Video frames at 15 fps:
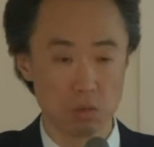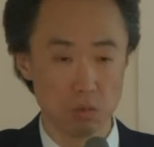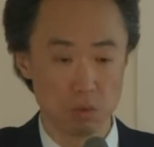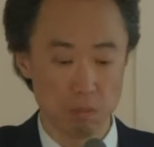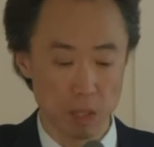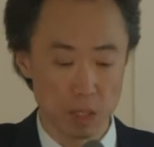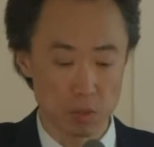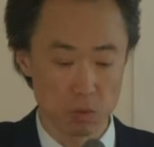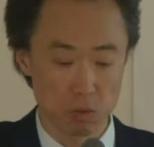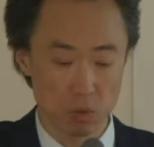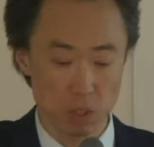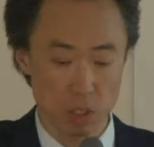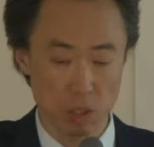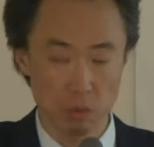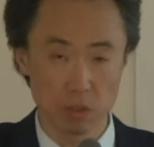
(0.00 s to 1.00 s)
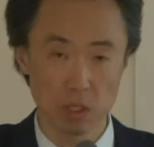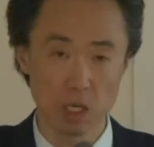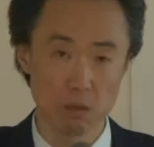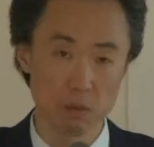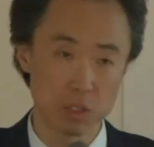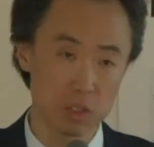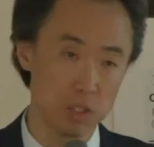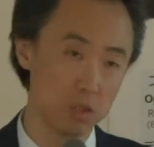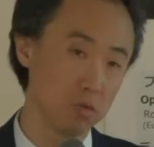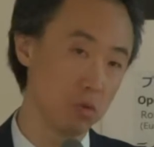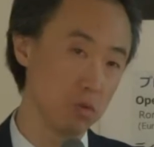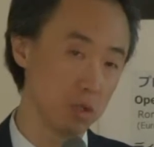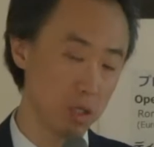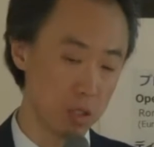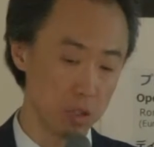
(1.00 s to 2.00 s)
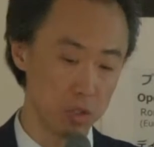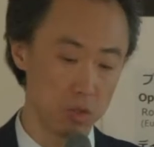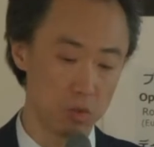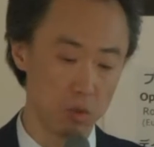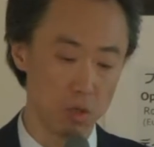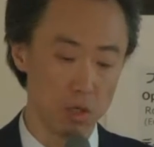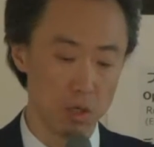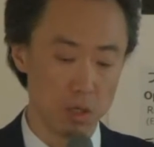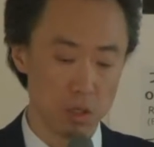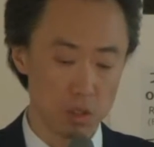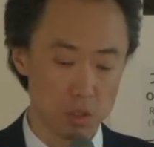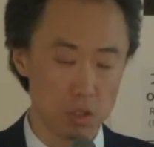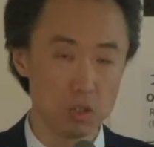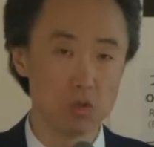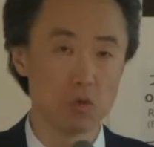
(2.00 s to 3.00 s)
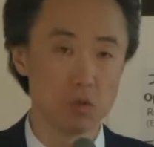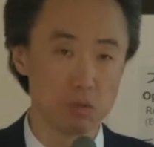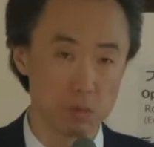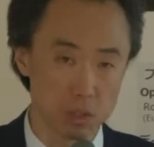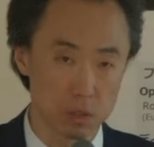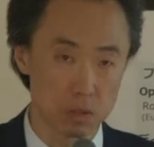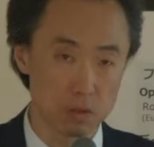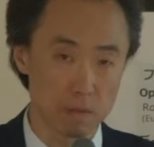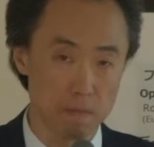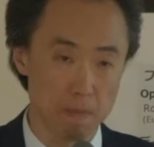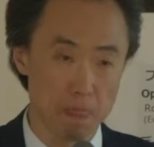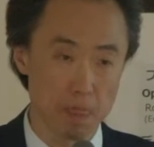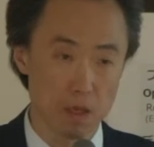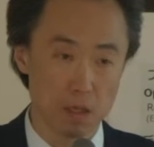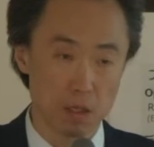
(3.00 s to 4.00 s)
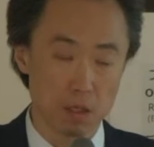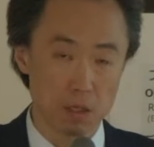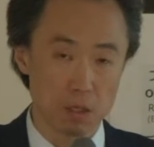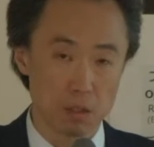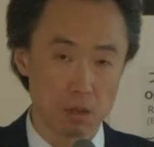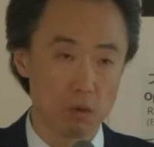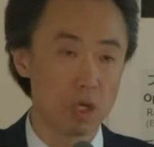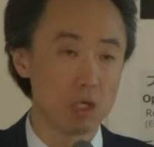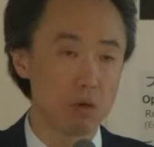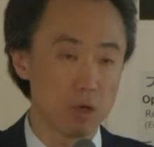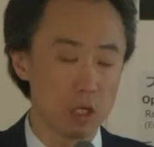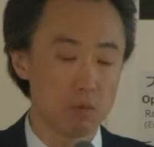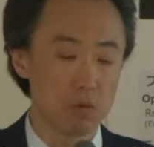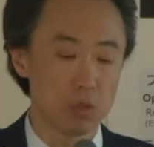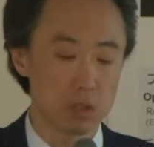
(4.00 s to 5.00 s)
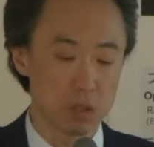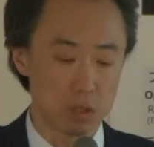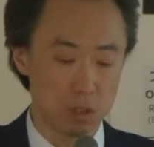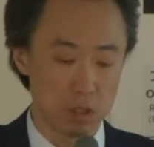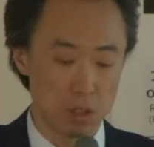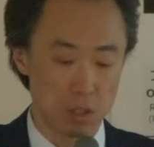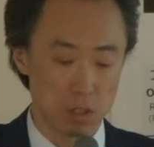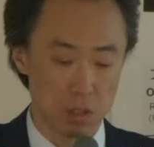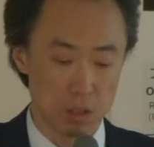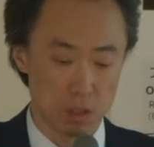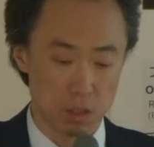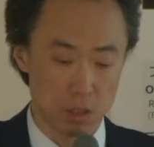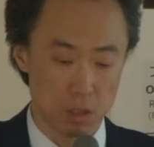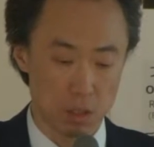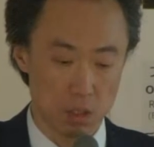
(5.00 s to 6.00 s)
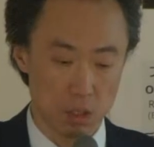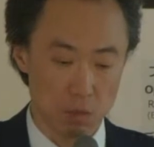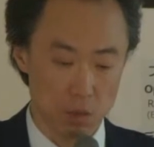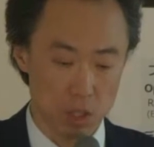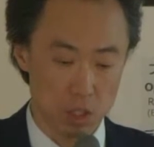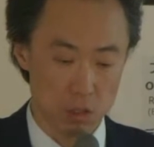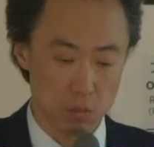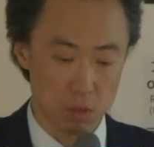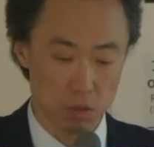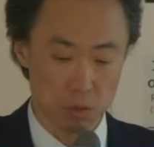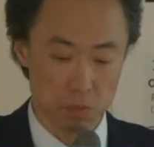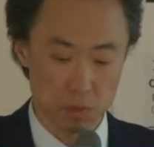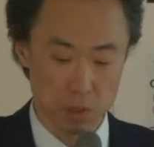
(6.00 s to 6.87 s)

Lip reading: and DOE, I have talked to the officials, and they said that it's difficult for them